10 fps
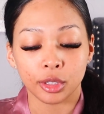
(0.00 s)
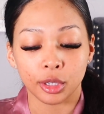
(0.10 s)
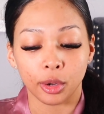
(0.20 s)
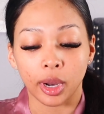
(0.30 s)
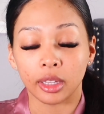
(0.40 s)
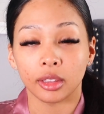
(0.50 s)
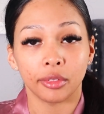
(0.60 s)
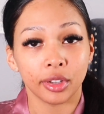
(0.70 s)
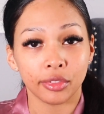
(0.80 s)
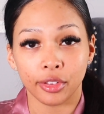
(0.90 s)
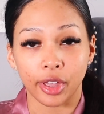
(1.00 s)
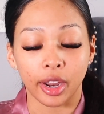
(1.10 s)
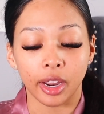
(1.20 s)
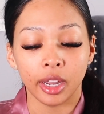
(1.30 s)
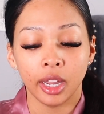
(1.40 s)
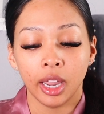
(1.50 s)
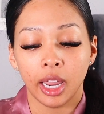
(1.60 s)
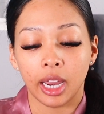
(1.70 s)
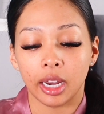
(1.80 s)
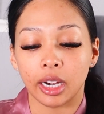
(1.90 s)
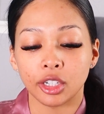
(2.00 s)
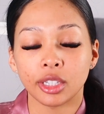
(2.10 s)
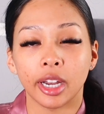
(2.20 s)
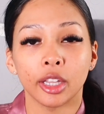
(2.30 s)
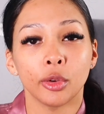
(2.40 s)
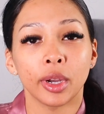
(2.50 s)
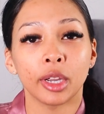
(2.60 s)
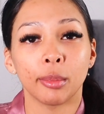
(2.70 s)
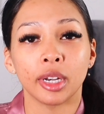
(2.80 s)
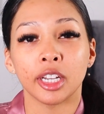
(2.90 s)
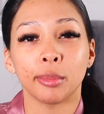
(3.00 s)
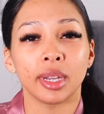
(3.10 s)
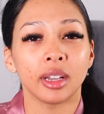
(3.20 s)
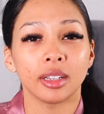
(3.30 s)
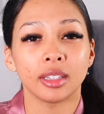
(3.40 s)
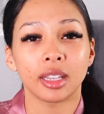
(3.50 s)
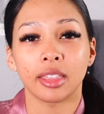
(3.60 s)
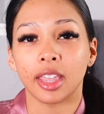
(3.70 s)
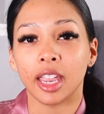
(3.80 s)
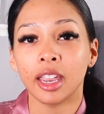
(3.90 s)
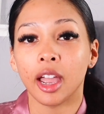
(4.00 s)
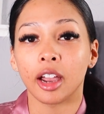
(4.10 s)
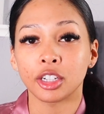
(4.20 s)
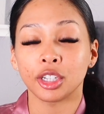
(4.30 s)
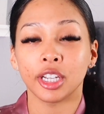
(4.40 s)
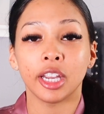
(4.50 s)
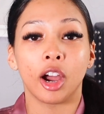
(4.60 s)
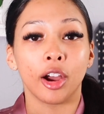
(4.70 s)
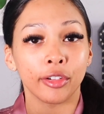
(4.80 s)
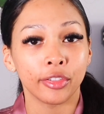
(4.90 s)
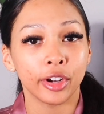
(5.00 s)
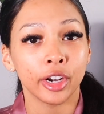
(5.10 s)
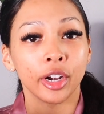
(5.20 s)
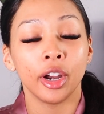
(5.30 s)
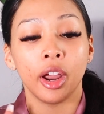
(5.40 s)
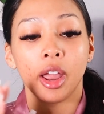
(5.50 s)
So I love it for that, and I just highly recommend it because they actually offer